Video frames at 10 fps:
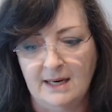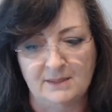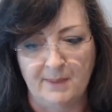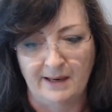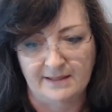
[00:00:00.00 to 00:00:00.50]

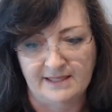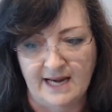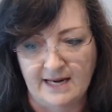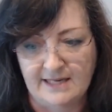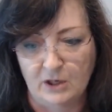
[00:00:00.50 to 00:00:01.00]
is my
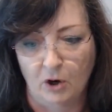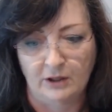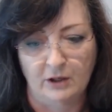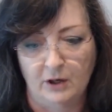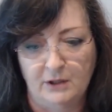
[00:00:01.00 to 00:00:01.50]
understanding
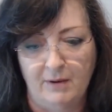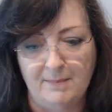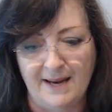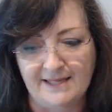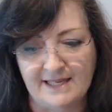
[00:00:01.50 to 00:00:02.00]
on an
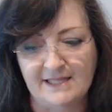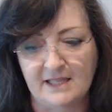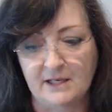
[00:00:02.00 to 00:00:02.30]
ongoing basis.